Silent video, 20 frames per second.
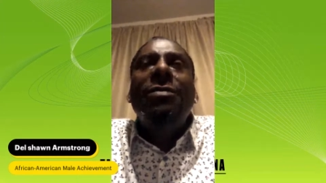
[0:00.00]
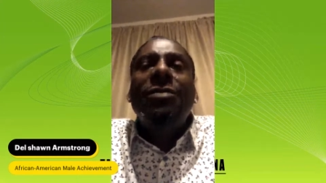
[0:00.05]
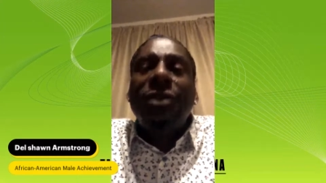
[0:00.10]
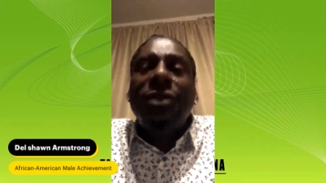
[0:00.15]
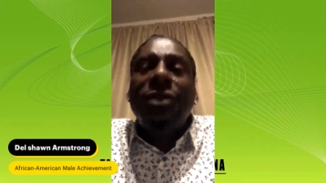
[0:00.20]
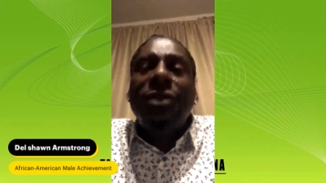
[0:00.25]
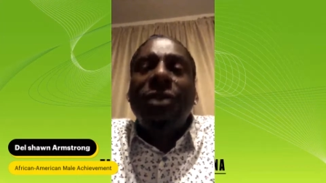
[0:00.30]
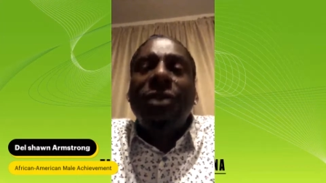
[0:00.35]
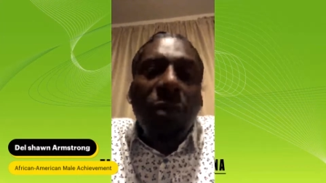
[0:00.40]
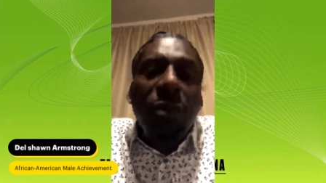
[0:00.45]

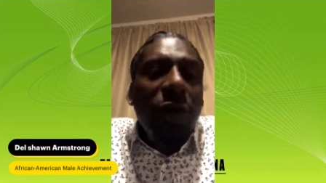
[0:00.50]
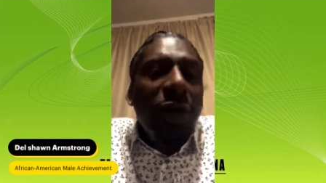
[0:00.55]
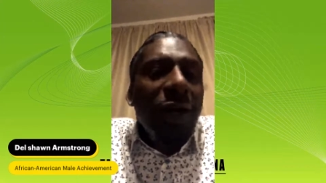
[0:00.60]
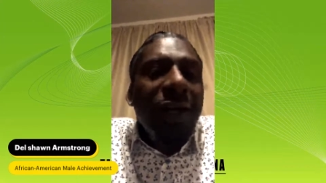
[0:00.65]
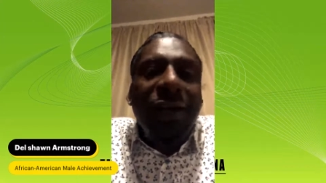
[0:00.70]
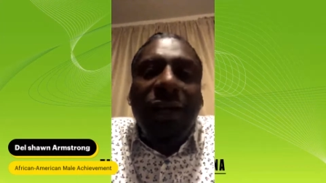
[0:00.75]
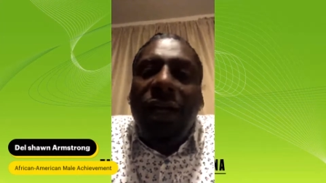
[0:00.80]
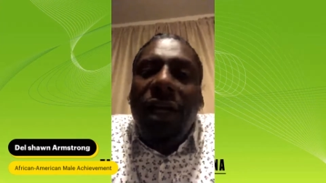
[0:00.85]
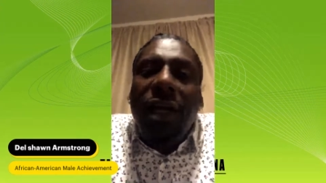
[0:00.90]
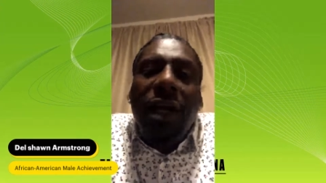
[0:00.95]

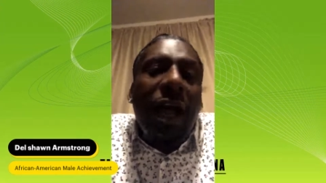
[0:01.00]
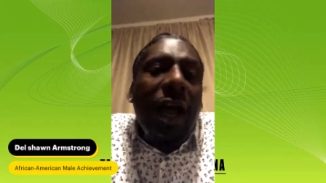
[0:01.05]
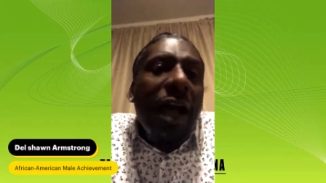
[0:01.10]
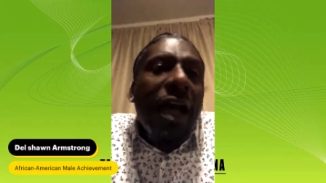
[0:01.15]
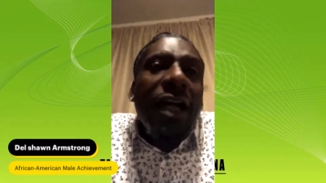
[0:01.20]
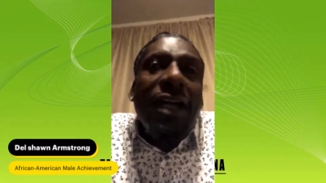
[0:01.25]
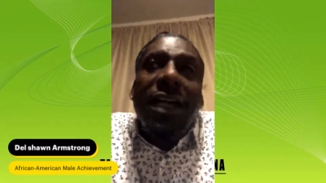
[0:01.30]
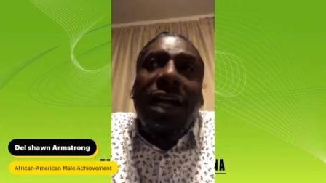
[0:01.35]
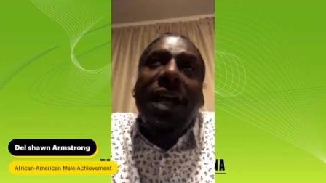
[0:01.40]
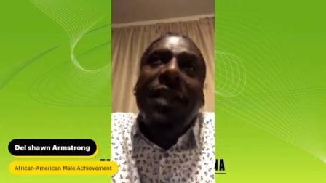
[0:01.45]
someone,
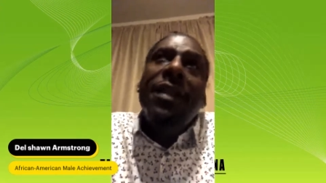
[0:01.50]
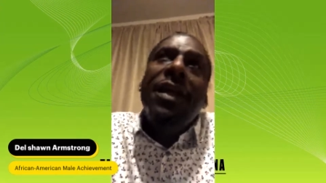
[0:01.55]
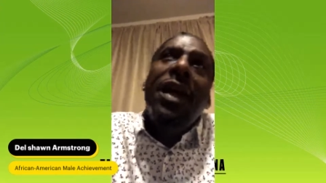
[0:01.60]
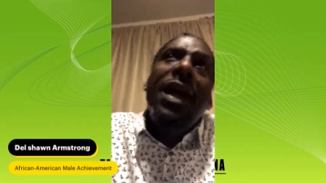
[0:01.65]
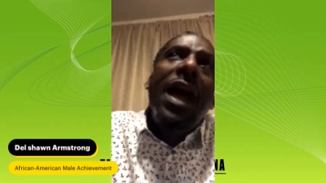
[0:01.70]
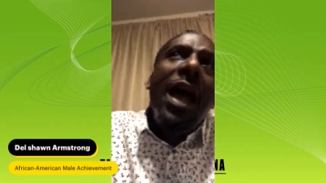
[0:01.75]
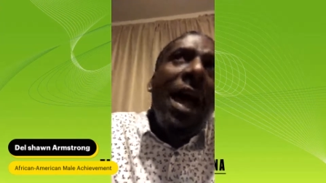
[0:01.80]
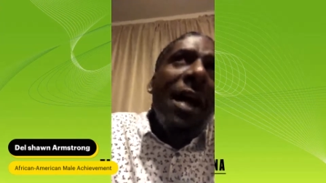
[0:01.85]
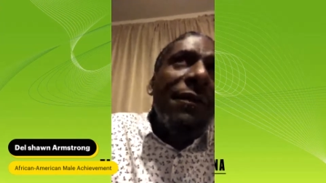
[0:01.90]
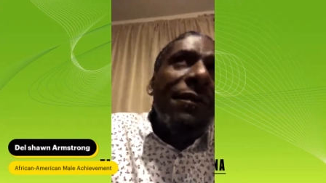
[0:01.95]

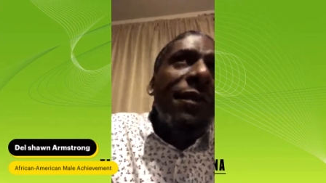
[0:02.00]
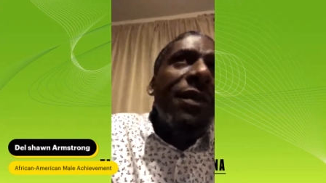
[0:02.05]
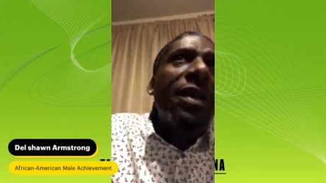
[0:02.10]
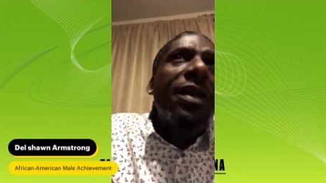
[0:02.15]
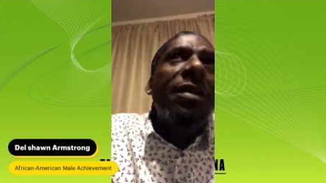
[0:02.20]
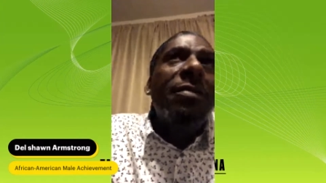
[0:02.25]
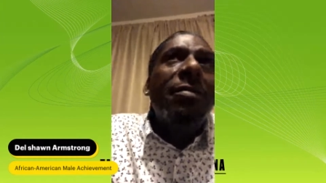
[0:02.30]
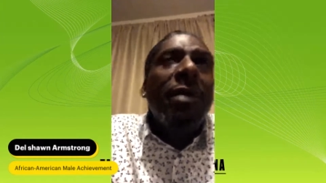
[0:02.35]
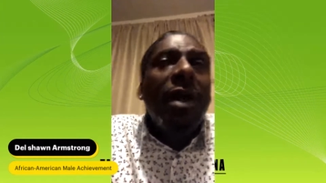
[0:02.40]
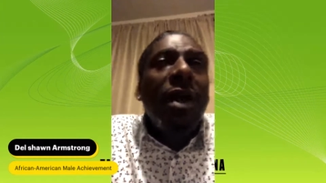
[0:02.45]
another
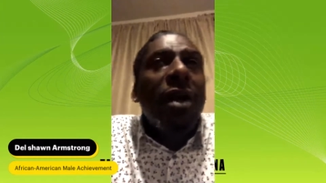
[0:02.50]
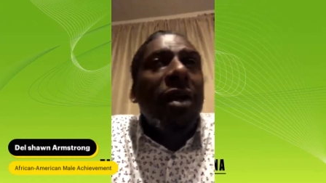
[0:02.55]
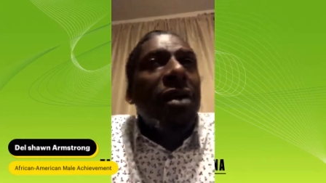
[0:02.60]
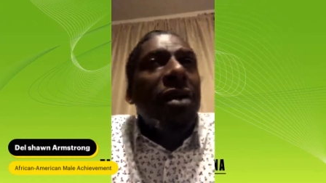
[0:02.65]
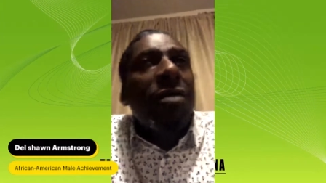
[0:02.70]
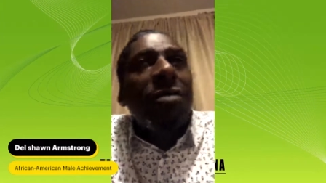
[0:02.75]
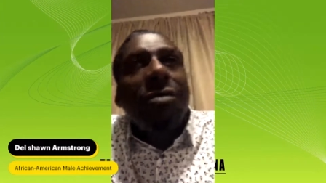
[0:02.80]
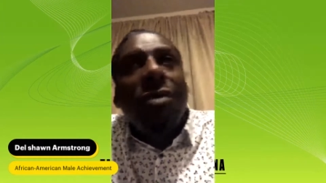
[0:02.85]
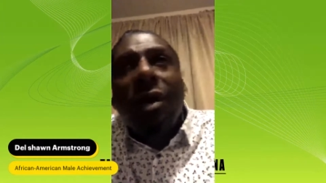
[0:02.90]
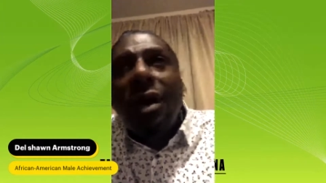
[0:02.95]
African
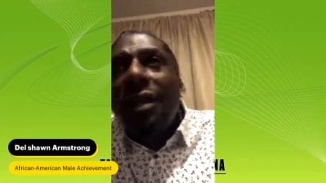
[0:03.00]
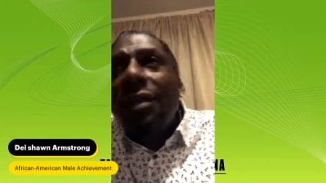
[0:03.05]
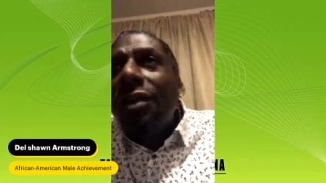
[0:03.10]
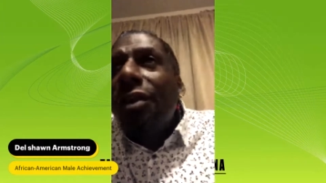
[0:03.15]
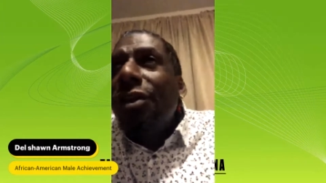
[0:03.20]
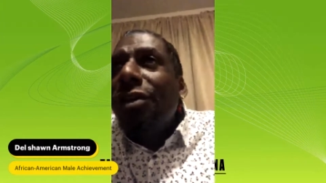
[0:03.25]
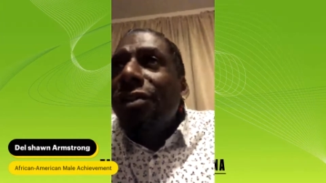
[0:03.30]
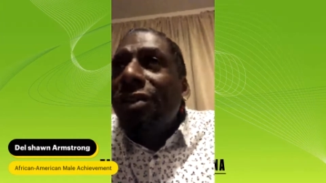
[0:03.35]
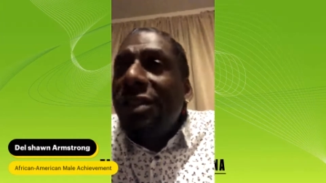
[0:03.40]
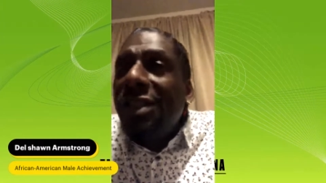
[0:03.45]
American
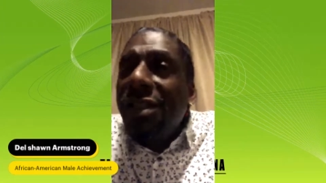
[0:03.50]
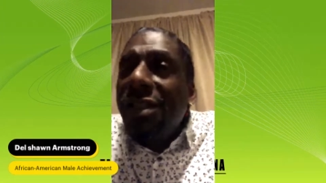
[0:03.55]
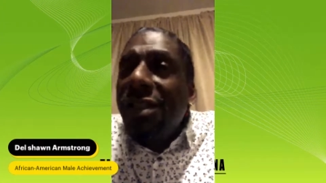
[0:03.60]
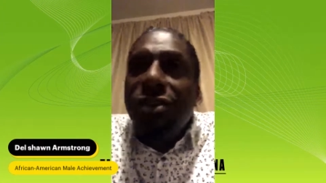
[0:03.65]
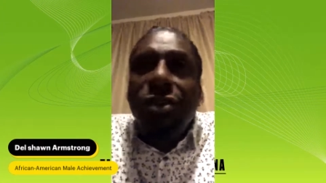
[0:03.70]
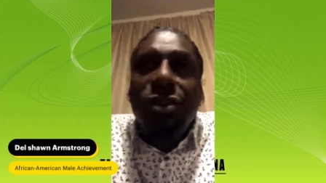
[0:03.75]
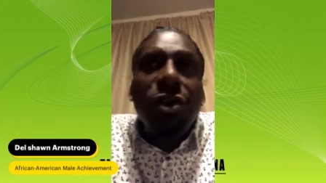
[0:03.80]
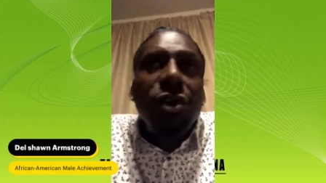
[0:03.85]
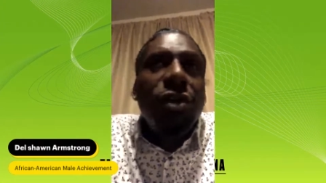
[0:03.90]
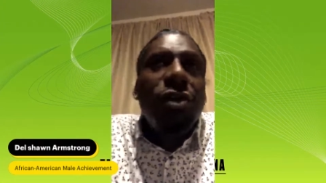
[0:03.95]
brother or
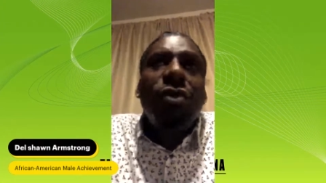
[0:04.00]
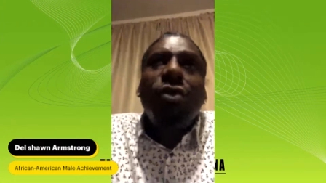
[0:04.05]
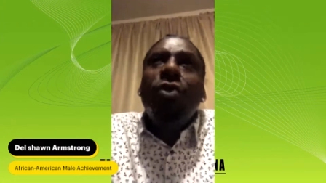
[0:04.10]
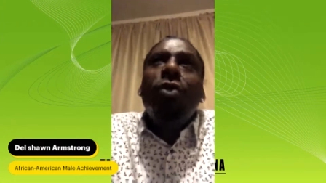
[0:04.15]
sister,